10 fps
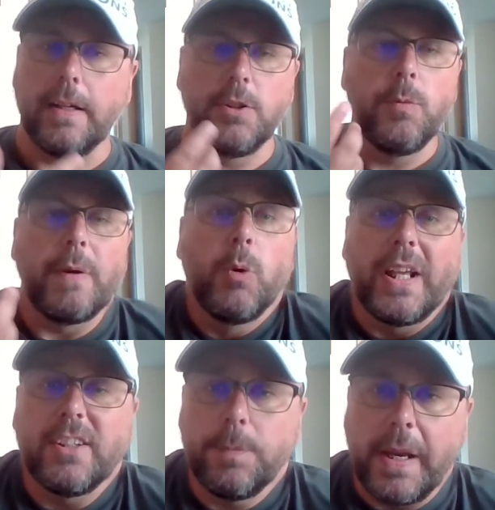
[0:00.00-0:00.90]
you may want to
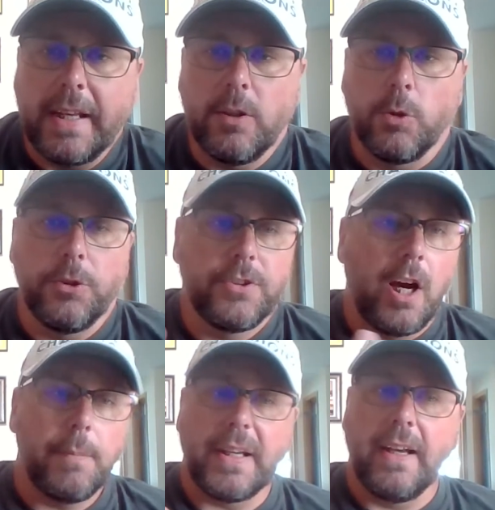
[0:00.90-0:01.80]
expand on your
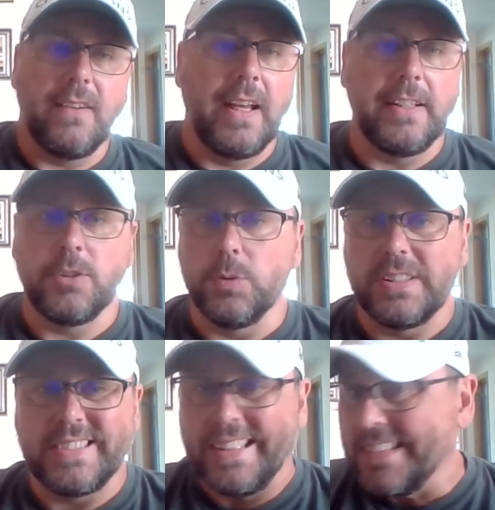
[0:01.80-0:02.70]
topic outline into a
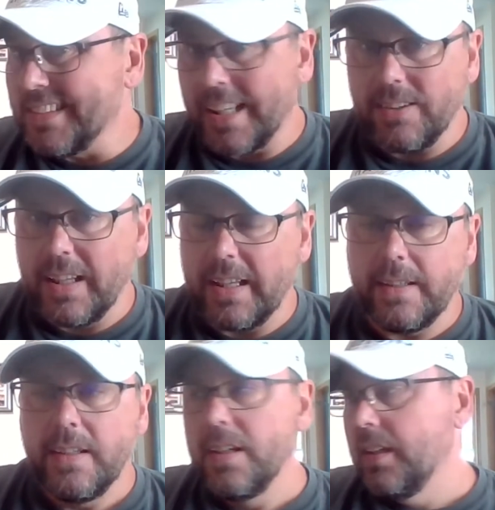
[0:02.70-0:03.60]
sentence outline,